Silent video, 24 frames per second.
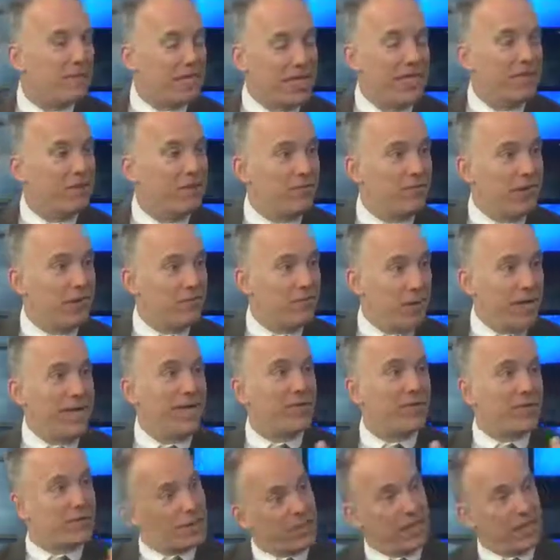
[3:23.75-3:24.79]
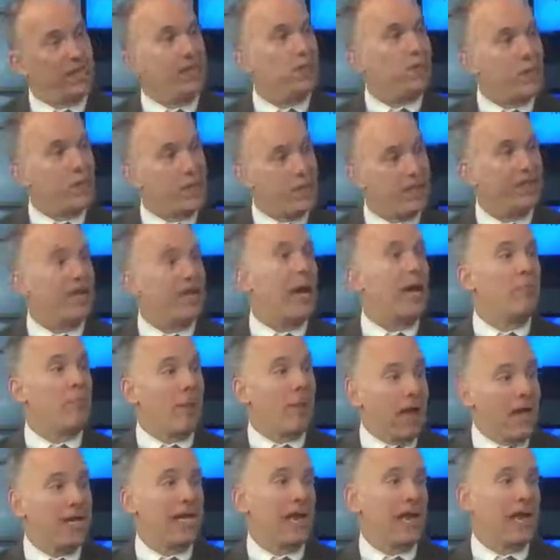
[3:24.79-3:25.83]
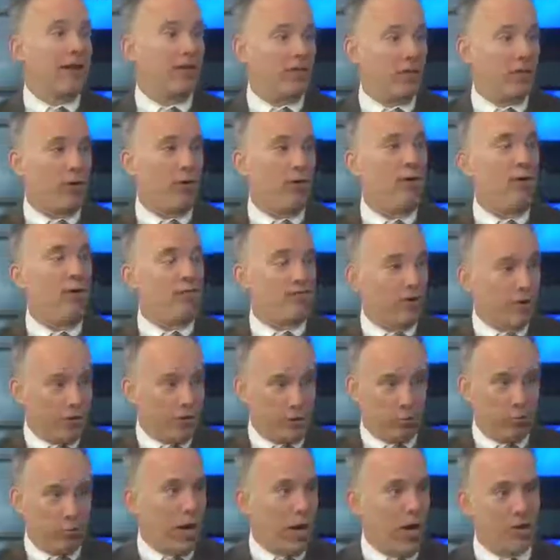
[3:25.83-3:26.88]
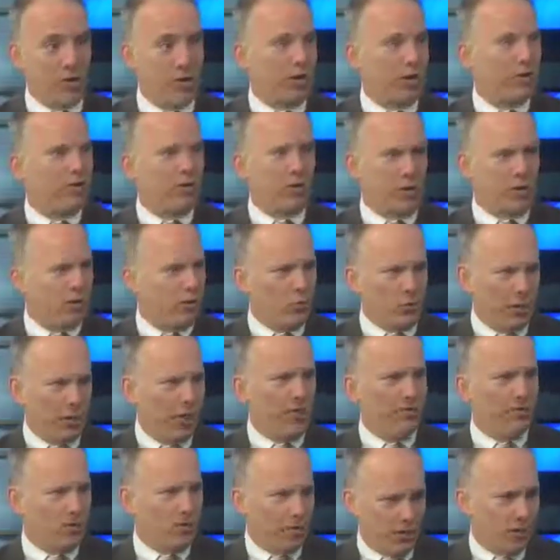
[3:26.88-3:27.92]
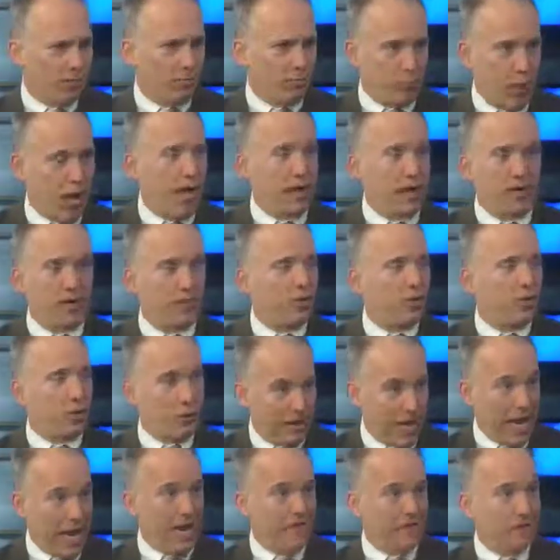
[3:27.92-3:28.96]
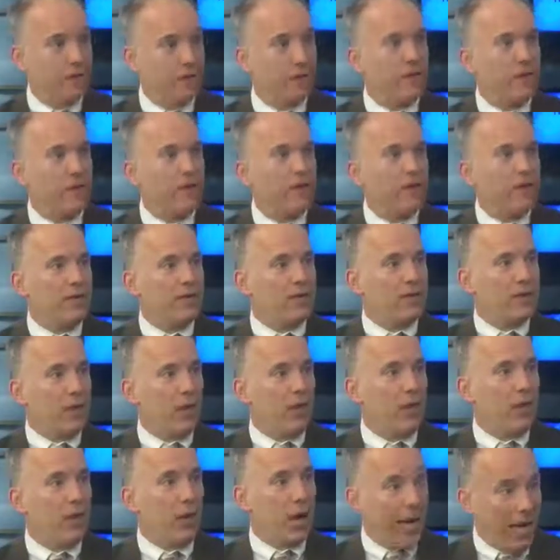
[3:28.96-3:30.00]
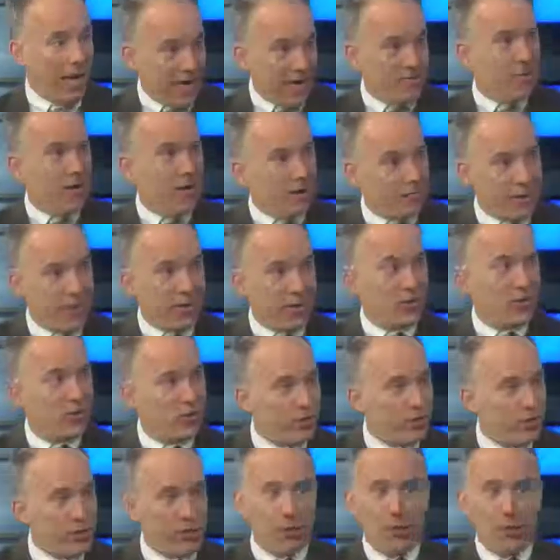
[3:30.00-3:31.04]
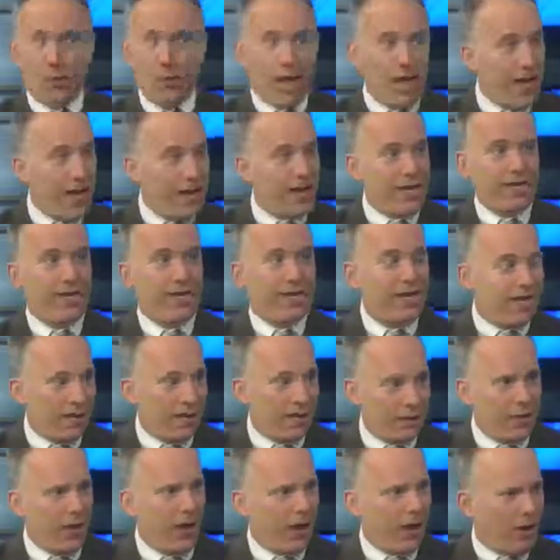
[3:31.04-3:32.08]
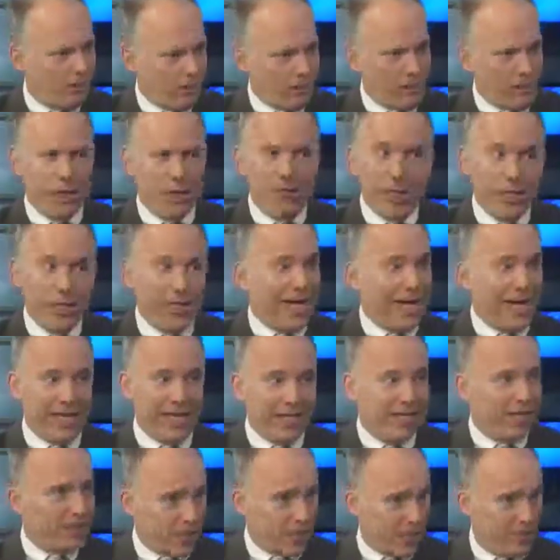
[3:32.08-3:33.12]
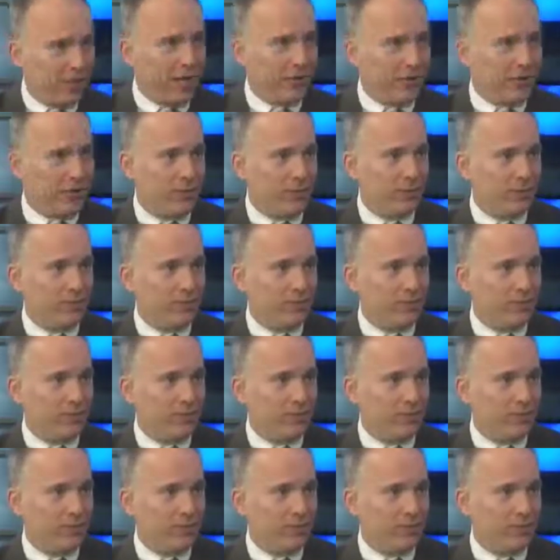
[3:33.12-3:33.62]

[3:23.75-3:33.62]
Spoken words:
senior VP, is breathing down my neck for the project or whatever, the product or what have you. So I better make sure that you and I are communicating at some level.